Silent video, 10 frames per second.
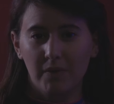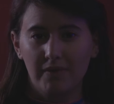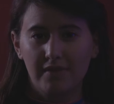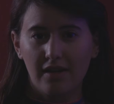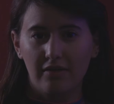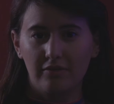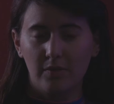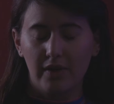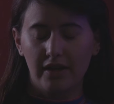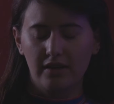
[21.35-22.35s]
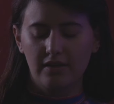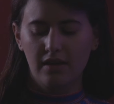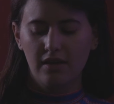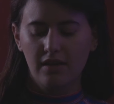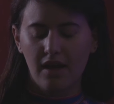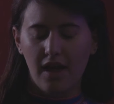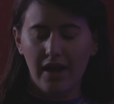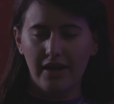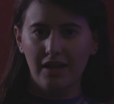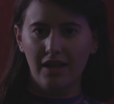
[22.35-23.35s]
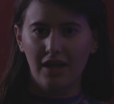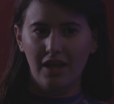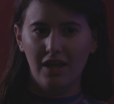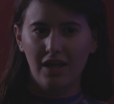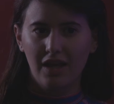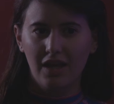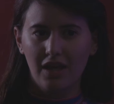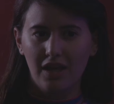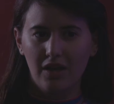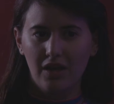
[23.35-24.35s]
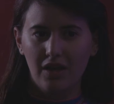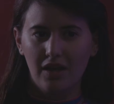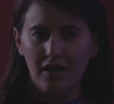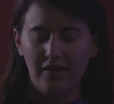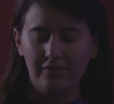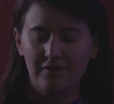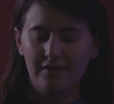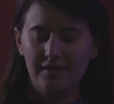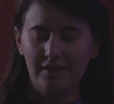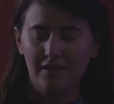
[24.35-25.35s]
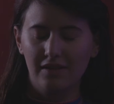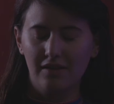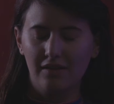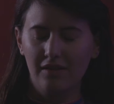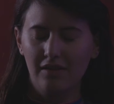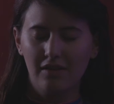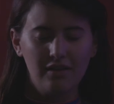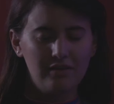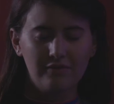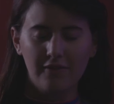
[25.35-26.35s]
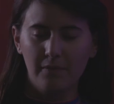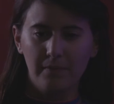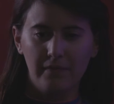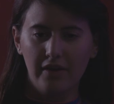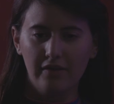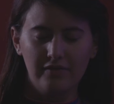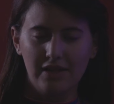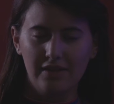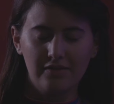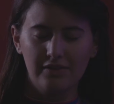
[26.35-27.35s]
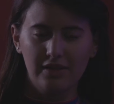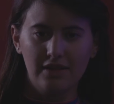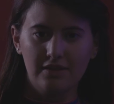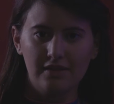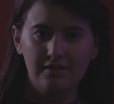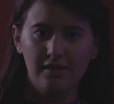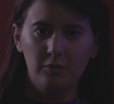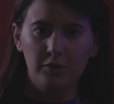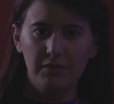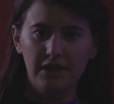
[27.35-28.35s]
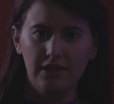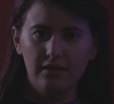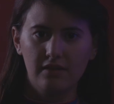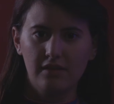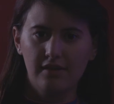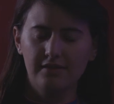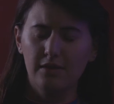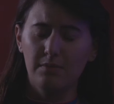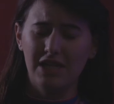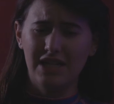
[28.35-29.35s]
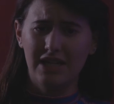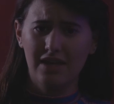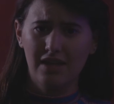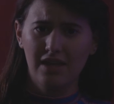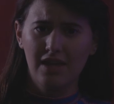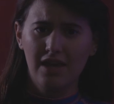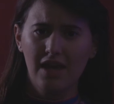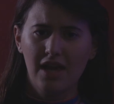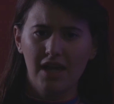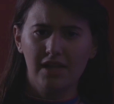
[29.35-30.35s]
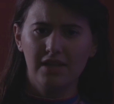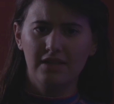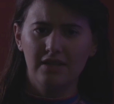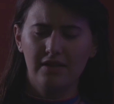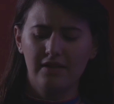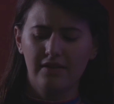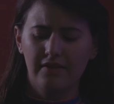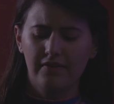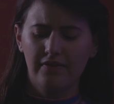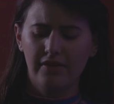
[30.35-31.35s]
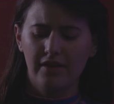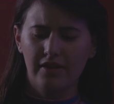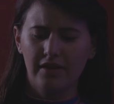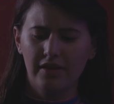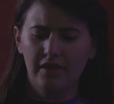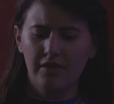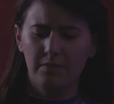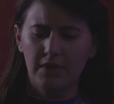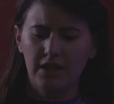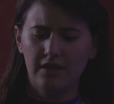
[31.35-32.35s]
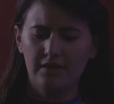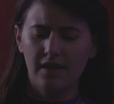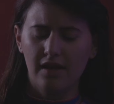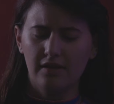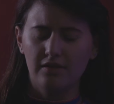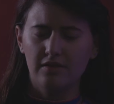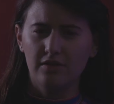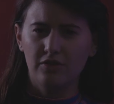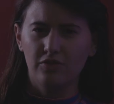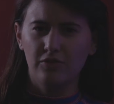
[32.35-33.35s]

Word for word: most of what I have seen from of anything related to Islam would be things in the media, and I think that the media tends to